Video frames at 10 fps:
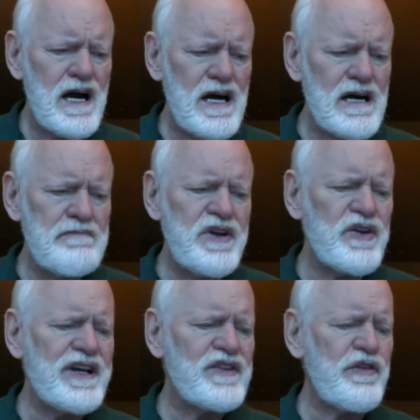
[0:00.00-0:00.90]

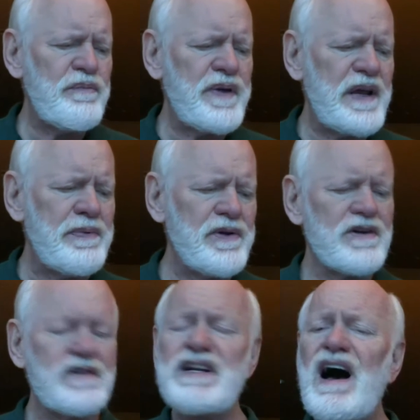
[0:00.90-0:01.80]
Millions of people
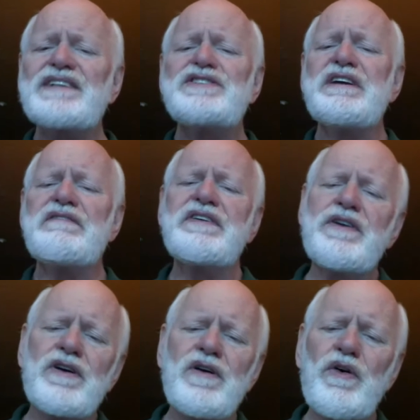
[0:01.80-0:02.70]
are not achieving
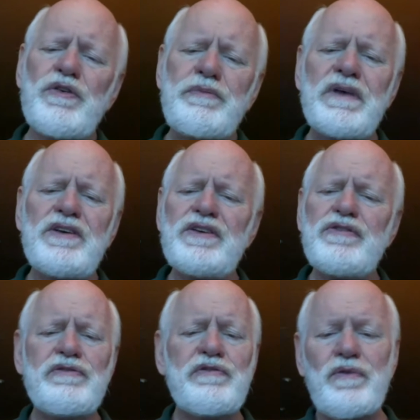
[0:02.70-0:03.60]
their goals.
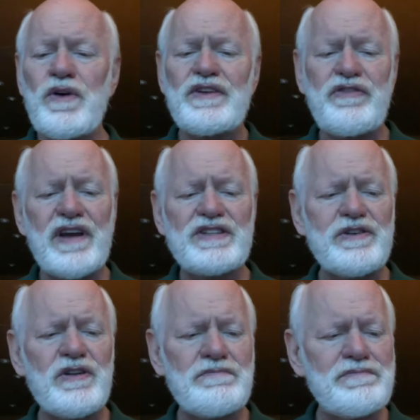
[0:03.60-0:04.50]
Millions of
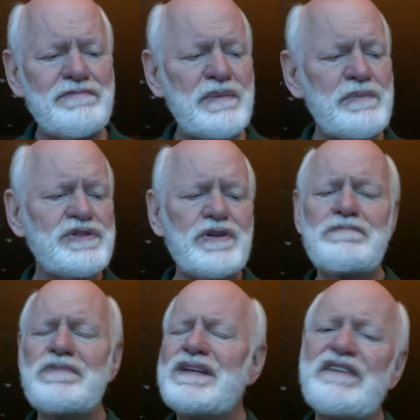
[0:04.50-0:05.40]
organizational members are
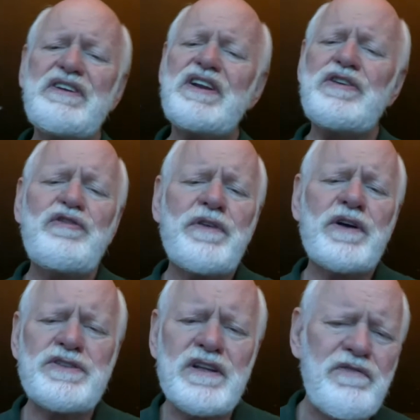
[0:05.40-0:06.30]
living in
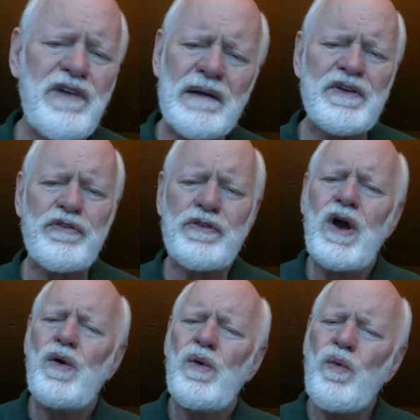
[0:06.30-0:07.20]
dysfunctional environments.
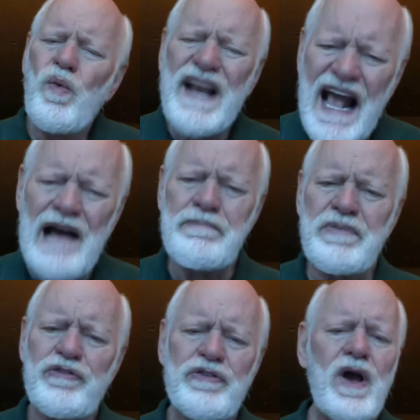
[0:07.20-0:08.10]
What
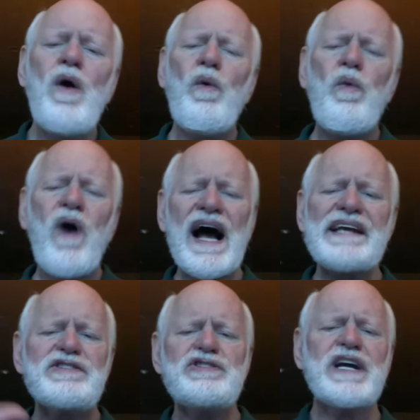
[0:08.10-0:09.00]
happens? Why
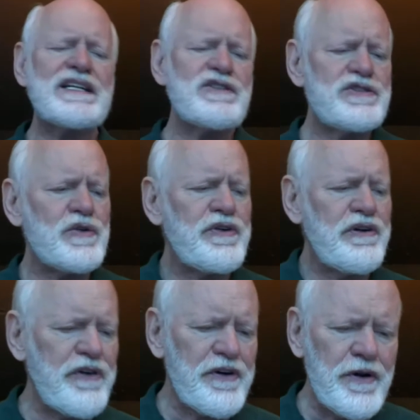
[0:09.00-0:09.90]
is change so
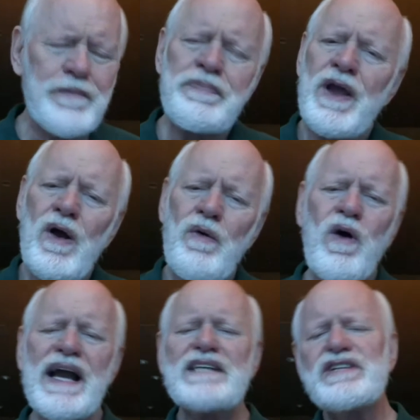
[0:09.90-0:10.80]
difficult?
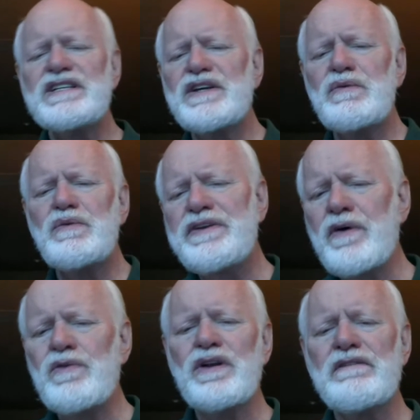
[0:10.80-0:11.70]
Why is it that we
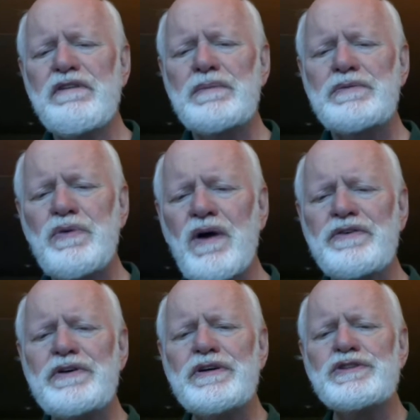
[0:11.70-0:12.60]
don't live up to our
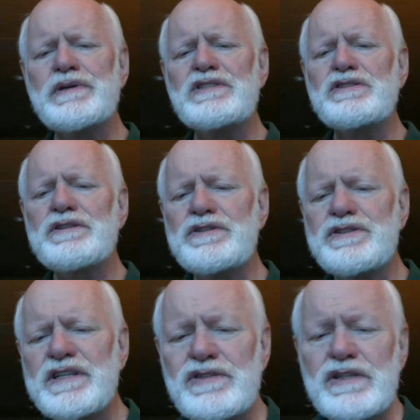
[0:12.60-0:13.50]
New Year's
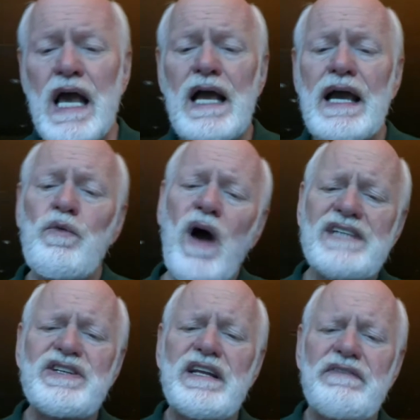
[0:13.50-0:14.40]
resolutions? And why
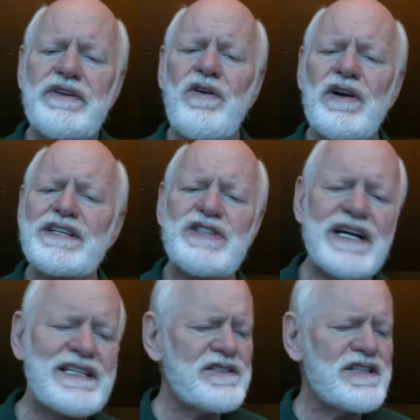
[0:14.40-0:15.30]
is it even hard to
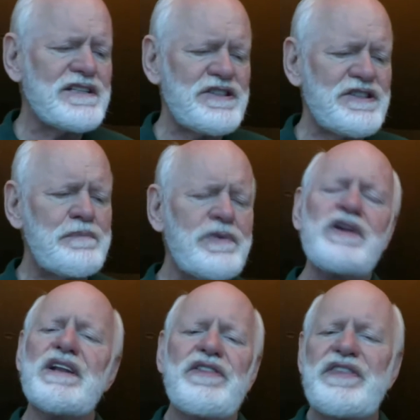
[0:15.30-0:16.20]
change the simple
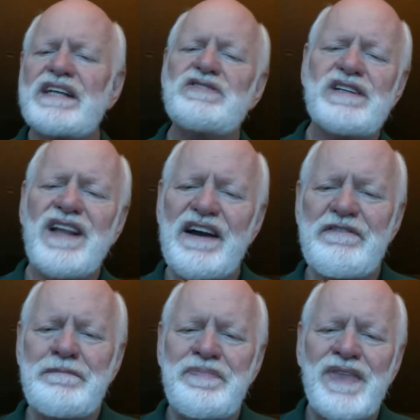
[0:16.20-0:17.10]
little things in life?
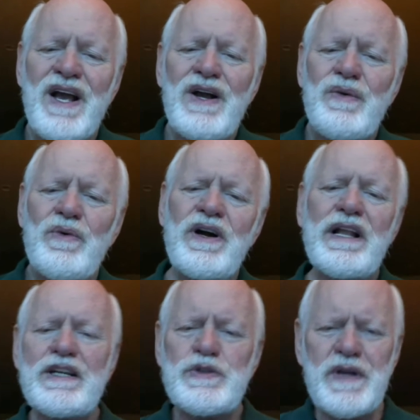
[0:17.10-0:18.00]
Well,
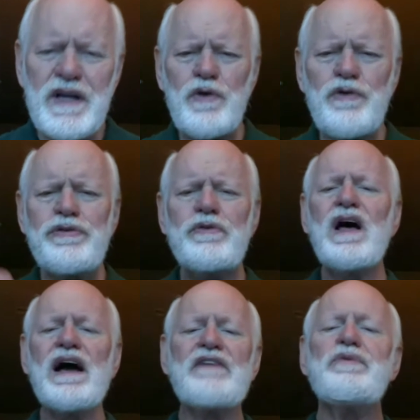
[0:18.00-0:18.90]
as we go through
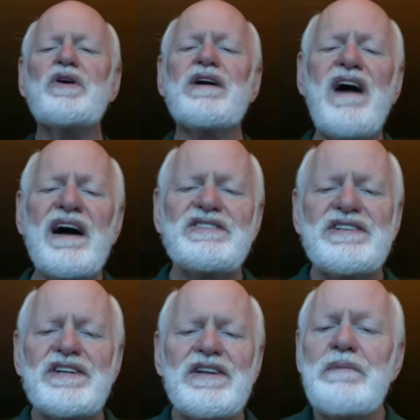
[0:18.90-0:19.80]
life, we're
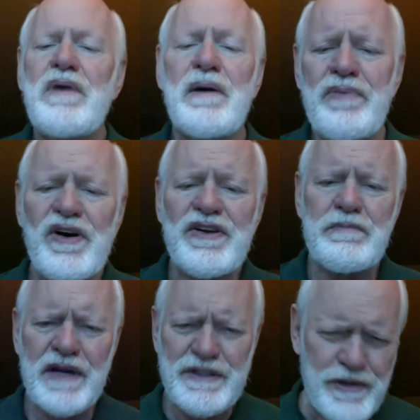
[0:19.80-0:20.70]
constantly
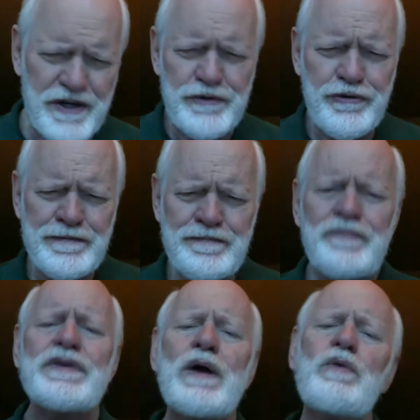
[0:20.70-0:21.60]
bombarded by triggers.
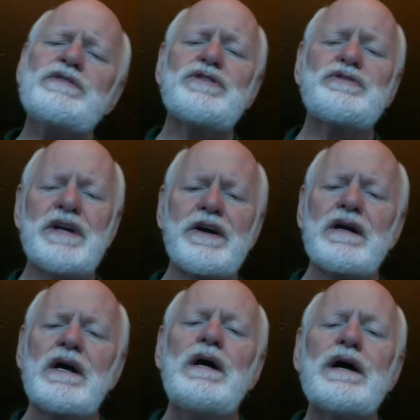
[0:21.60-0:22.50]
Now, what is a trigger?
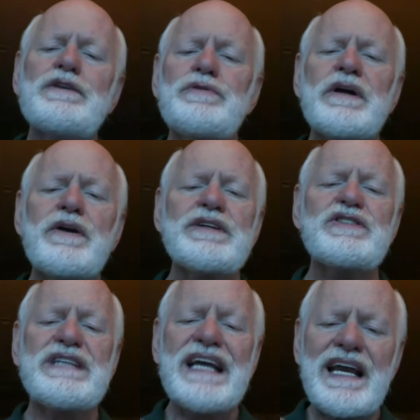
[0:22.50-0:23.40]
A trigger
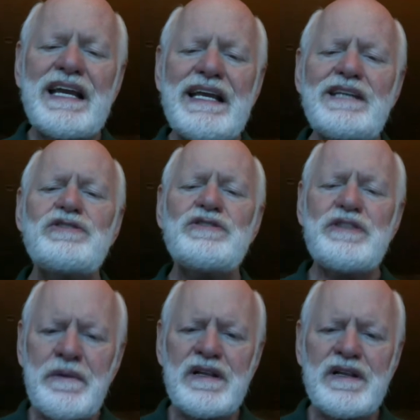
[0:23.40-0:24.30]
is any
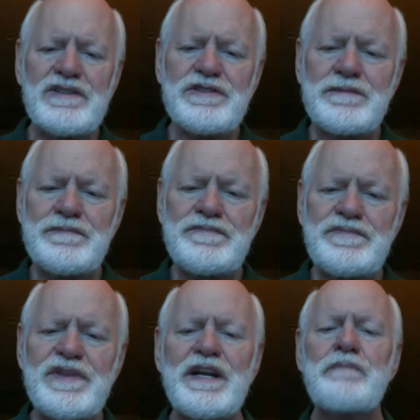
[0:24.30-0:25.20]
stimulus
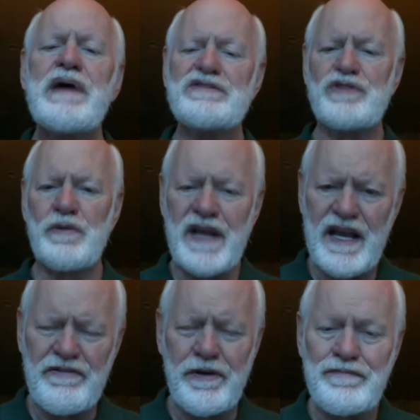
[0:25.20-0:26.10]
that impacts our
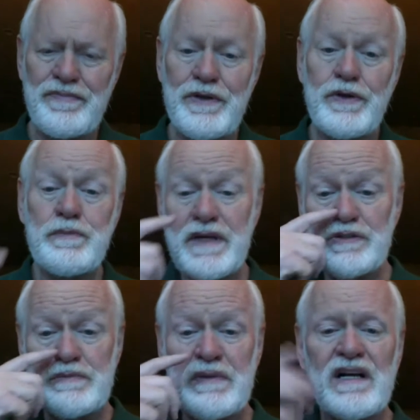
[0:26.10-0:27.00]
behavior. Could be
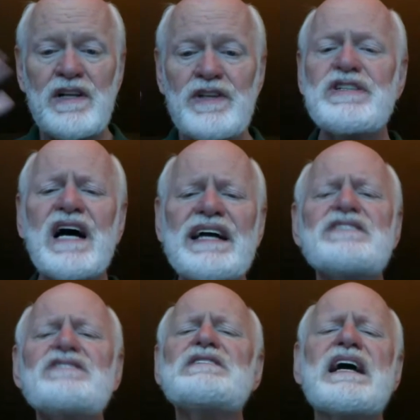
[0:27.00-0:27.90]
smell,
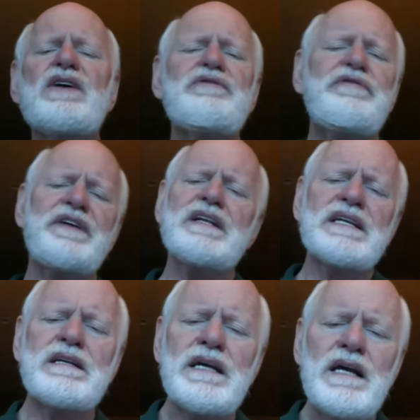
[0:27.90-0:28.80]
sight, sound,
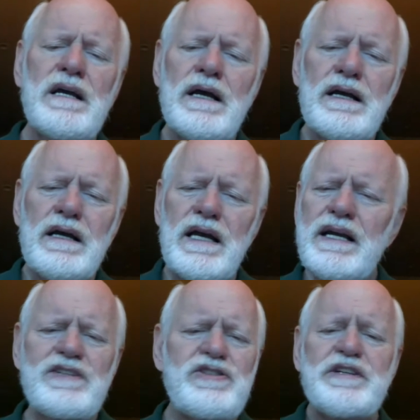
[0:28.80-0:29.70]
feeling,
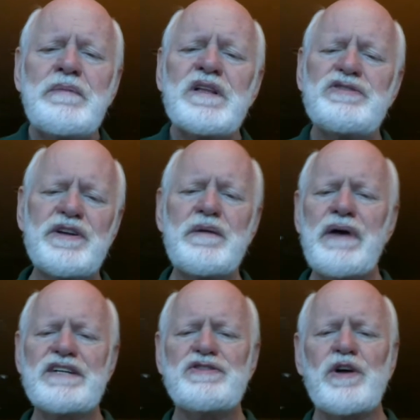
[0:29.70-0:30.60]
any stimulus that
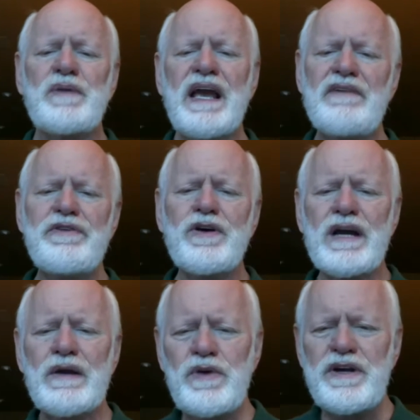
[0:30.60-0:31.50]
impacts our behavior,
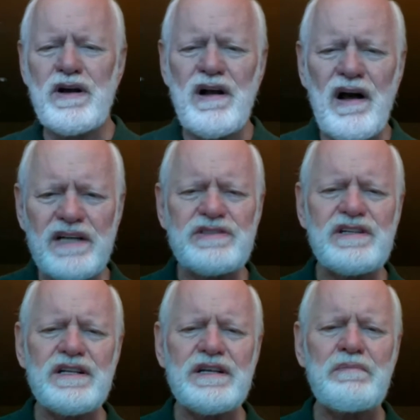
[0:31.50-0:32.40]
and we are
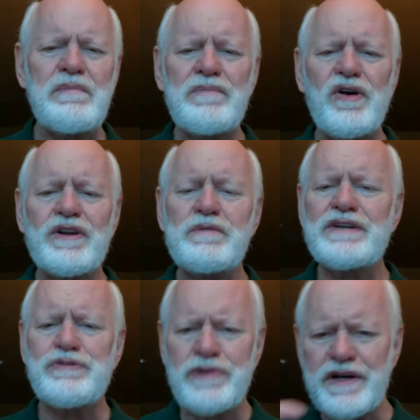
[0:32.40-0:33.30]
constantly bombarded
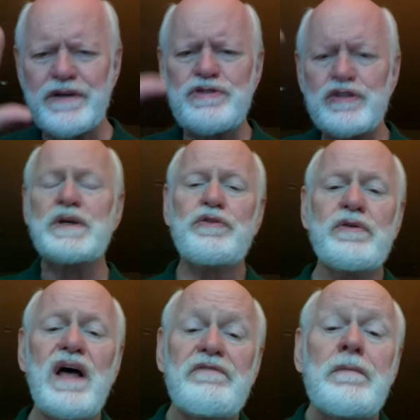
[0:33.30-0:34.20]
by triggers as we go
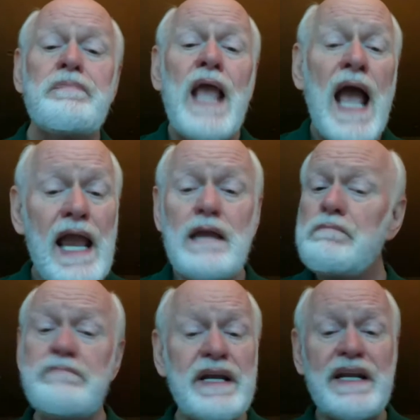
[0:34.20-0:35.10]
through life.
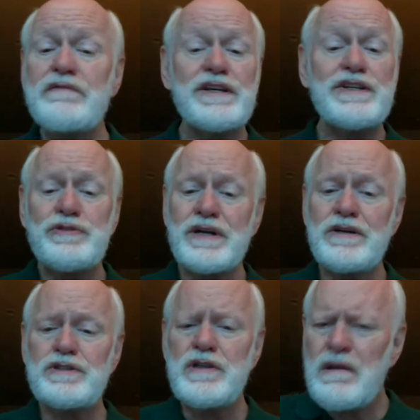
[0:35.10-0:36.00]
And many of these
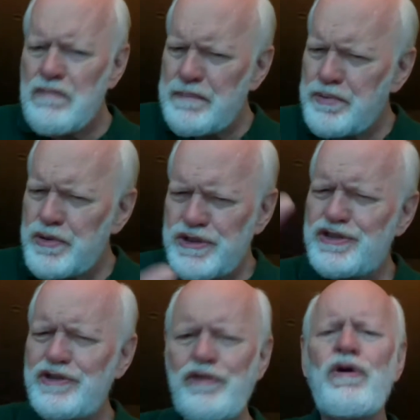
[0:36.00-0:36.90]
triggers might push
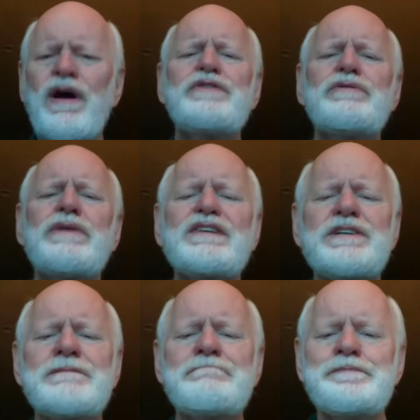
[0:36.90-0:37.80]
us in the right
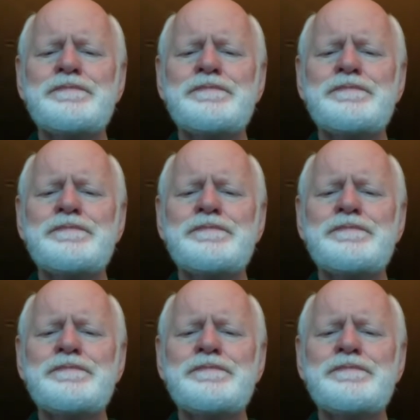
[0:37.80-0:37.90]
direction.